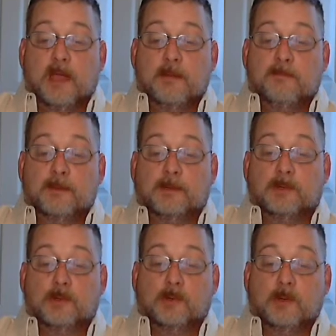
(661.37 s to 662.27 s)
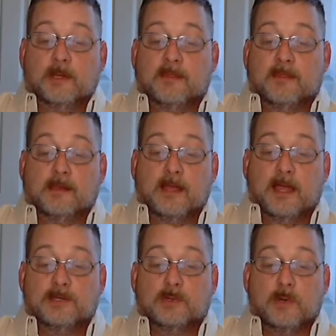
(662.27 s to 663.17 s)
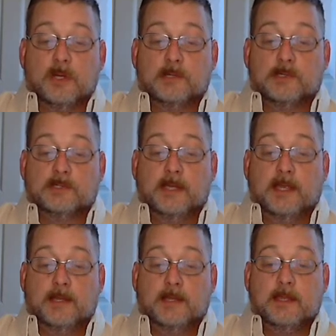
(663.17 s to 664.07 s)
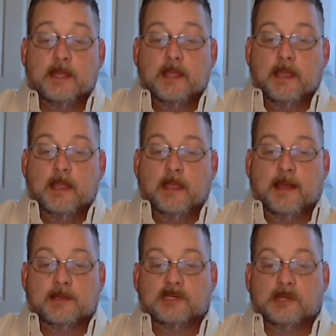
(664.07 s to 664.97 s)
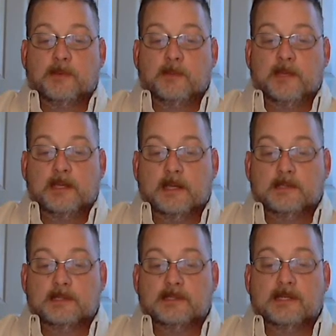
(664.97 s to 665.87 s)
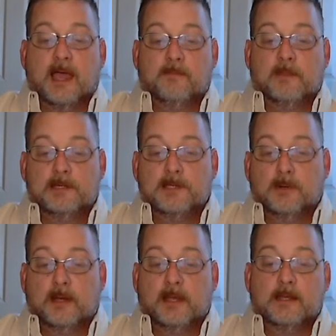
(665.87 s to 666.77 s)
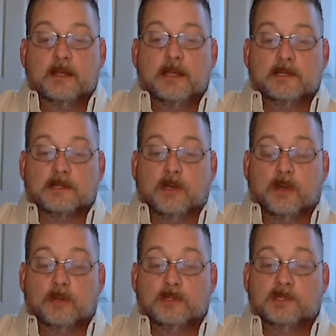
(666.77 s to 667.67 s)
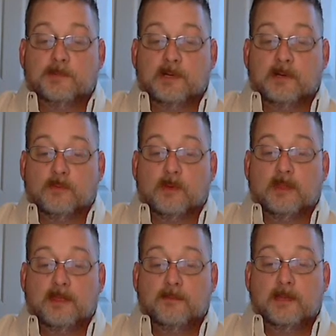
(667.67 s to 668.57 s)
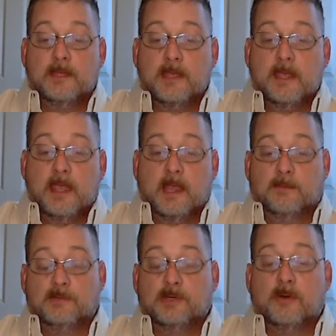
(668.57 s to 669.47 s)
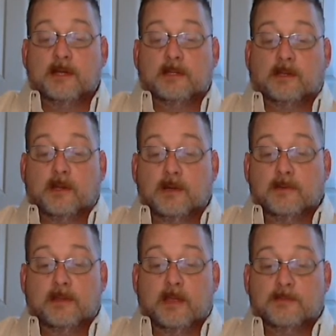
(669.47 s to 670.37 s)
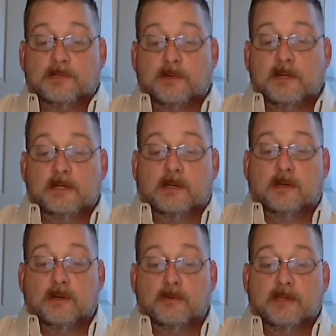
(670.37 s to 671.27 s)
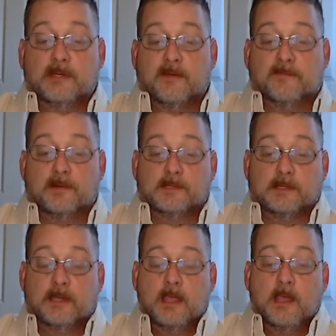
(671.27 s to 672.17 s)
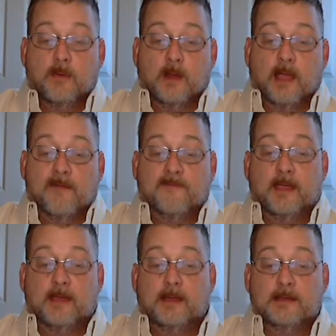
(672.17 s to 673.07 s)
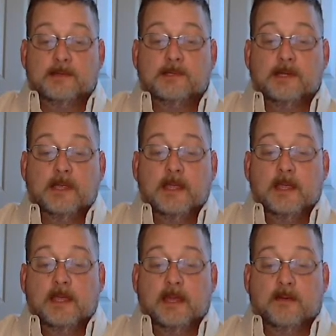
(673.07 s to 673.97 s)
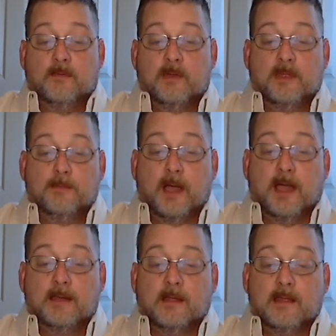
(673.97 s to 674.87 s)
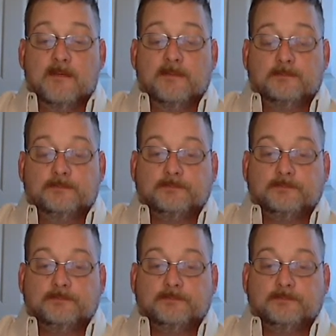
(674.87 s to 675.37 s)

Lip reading: my biblical and theological understanding. And it's simply because it's not me doing it, it's the Holy Spirit within me. And I'm starting to learn the difference. And what I found is, and within my life,